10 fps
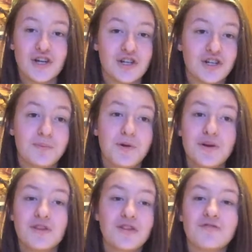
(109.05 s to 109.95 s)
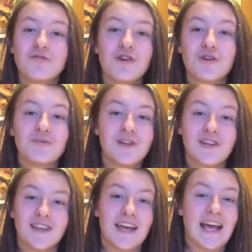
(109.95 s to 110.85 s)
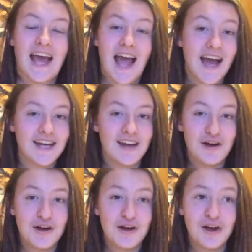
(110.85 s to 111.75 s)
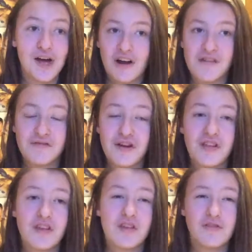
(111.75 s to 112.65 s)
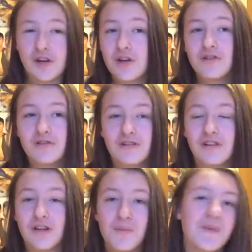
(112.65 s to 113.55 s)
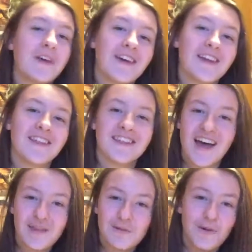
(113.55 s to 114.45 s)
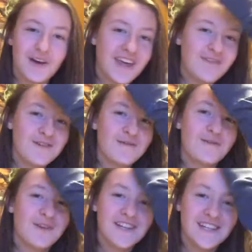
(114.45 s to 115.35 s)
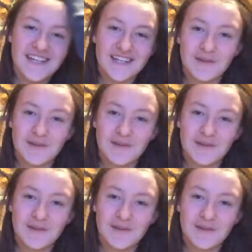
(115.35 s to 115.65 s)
just puts on rock music at her grandfather's funeral because that's what he would have wanted,